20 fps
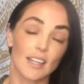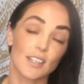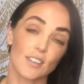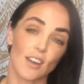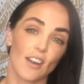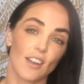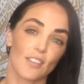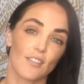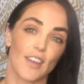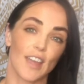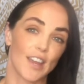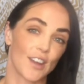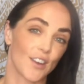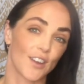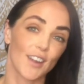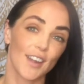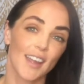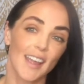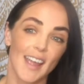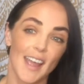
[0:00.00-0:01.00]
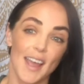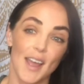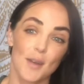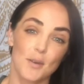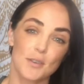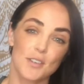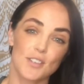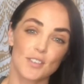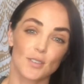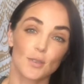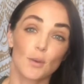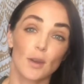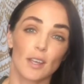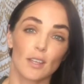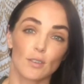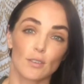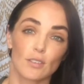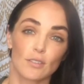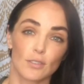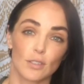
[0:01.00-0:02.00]
Darth Vader, which is quite
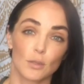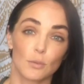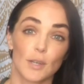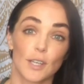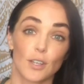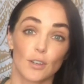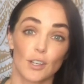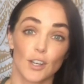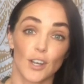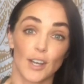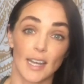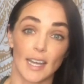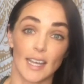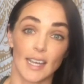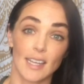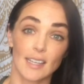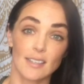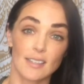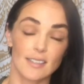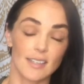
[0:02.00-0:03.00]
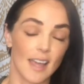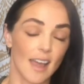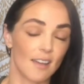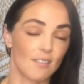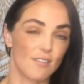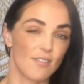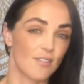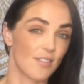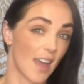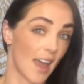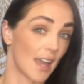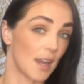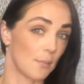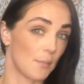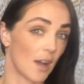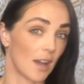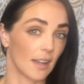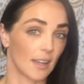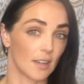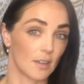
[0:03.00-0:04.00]
useful when you're learning it, to have that in
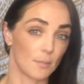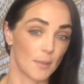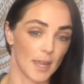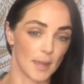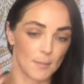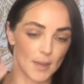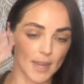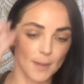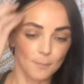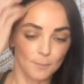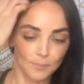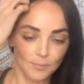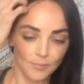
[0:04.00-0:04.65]
mind maybe.